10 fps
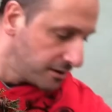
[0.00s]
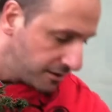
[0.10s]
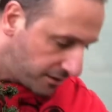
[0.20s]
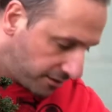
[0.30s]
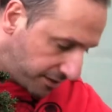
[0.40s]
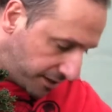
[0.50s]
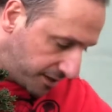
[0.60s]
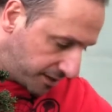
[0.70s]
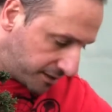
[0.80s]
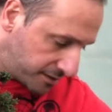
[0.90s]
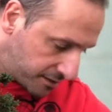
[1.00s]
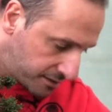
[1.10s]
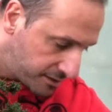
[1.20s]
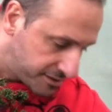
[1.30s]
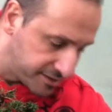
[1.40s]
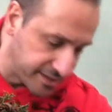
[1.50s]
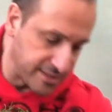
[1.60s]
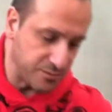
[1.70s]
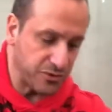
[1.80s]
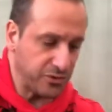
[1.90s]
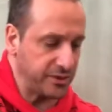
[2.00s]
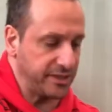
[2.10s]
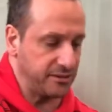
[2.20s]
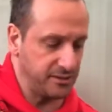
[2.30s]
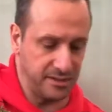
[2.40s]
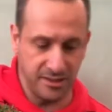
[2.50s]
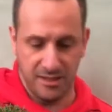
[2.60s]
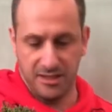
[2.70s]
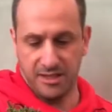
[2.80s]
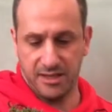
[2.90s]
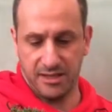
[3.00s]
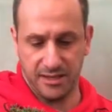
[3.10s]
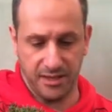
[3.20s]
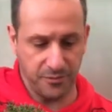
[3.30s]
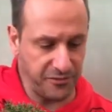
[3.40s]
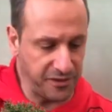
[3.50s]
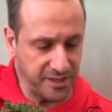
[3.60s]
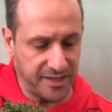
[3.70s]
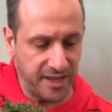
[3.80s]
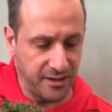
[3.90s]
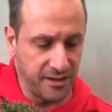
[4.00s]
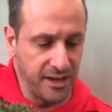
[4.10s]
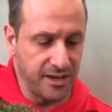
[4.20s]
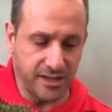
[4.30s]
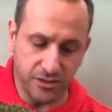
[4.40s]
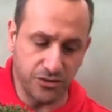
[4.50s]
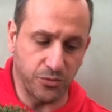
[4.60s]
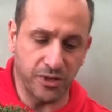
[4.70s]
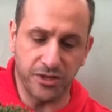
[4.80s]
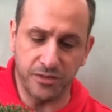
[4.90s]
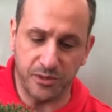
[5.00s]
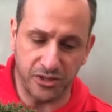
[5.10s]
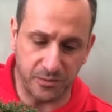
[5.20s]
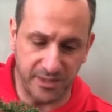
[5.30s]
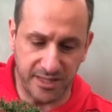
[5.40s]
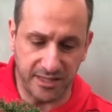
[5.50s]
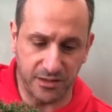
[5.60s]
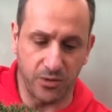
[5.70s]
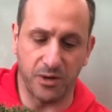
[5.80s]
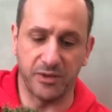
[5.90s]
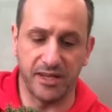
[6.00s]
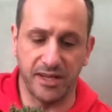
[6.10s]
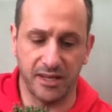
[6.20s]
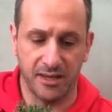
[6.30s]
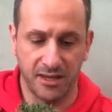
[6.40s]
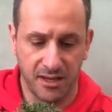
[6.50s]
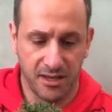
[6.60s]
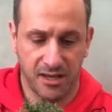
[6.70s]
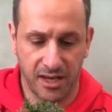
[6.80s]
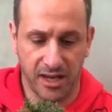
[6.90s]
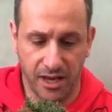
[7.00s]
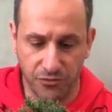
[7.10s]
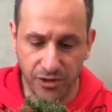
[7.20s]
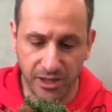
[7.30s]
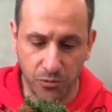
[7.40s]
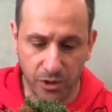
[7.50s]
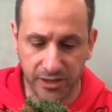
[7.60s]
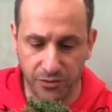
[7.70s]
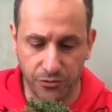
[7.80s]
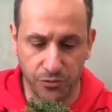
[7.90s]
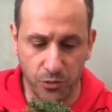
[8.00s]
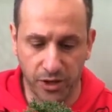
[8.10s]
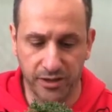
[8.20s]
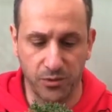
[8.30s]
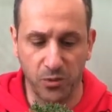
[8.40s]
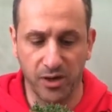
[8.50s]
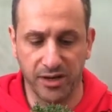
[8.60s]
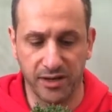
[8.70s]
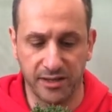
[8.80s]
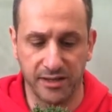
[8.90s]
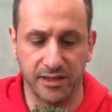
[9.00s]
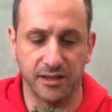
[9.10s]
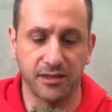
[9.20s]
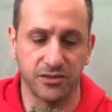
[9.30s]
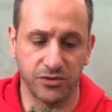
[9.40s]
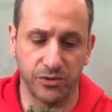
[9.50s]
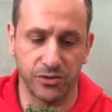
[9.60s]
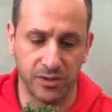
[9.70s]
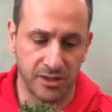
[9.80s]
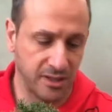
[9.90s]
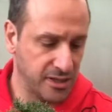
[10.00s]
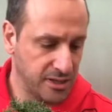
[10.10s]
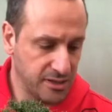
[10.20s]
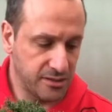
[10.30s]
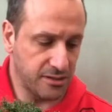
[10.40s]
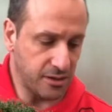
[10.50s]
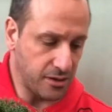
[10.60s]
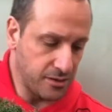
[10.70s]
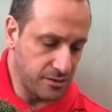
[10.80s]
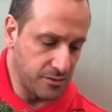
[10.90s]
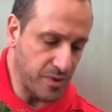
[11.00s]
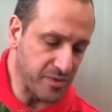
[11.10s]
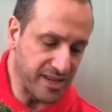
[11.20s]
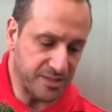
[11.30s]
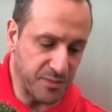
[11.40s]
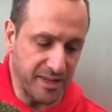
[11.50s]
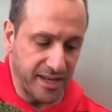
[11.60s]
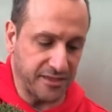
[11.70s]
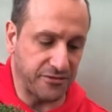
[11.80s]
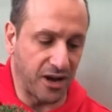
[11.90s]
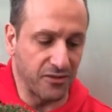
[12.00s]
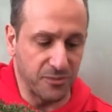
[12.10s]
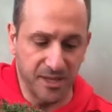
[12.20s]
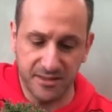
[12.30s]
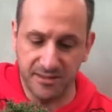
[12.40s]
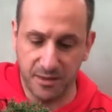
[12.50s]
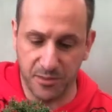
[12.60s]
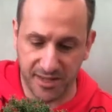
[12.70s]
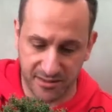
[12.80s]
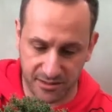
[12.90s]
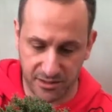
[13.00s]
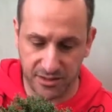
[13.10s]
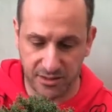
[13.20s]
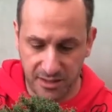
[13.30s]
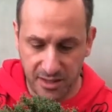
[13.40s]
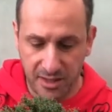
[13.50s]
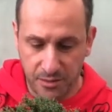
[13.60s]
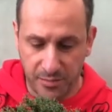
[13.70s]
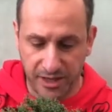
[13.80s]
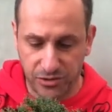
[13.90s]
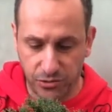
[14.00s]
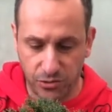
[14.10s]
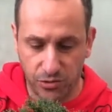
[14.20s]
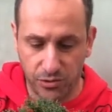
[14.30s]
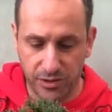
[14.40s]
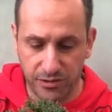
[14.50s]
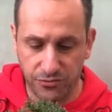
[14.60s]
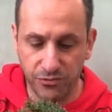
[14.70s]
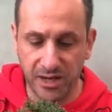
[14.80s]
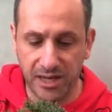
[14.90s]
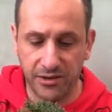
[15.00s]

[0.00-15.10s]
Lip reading: Alright, let's get some soil now and fill this out. Now I do want to use my chopsticks quite a bit here and really work in the soil. So maybe they spend the next 5 minutes, 10 minutes to just make sure it's really